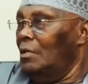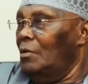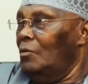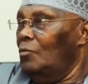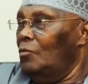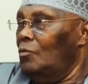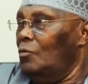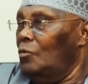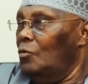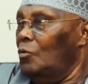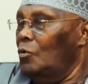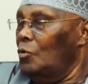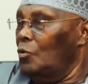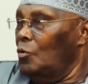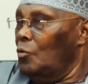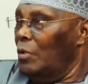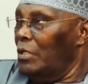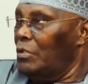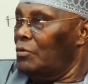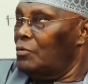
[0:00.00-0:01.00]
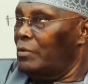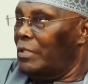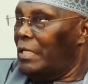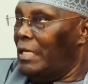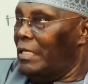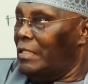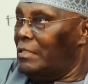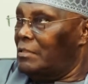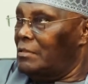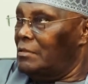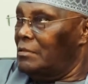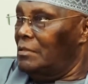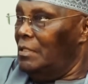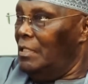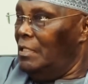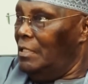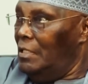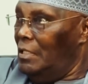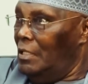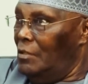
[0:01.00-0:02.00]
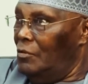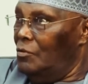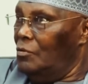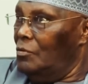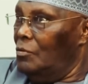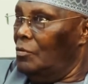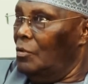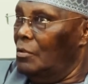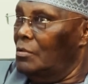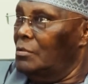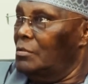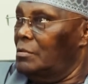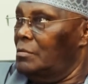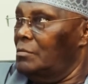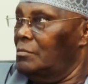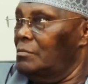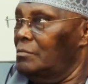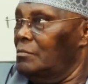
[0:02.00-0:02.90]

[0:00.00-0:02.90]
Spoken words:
or you want to get, and then you don't,